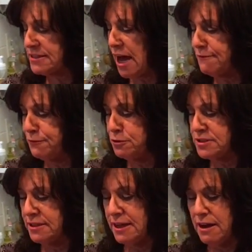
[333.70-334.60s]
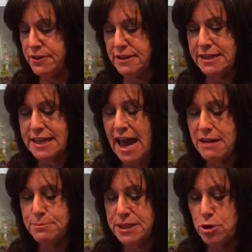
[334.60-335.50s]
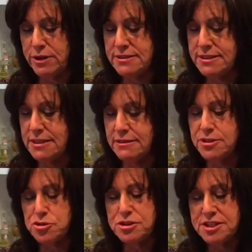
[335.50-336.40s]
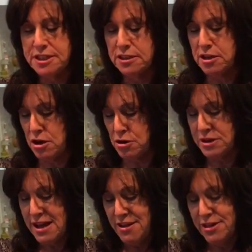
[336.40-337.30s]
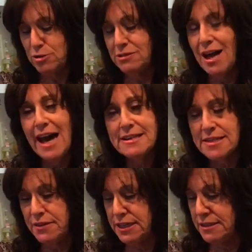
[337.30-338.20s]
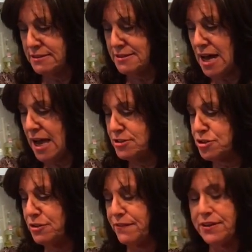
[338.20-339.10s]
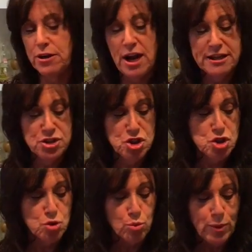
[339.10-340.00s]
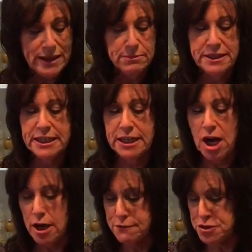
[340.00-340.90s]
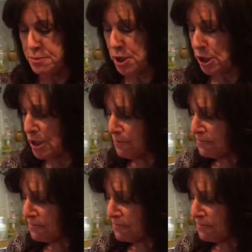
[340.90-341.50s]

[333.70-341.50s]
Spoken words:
these hot foods in the oven that can be greasy. These are silicone. They're lined on the inside so that they're extremely comfortable.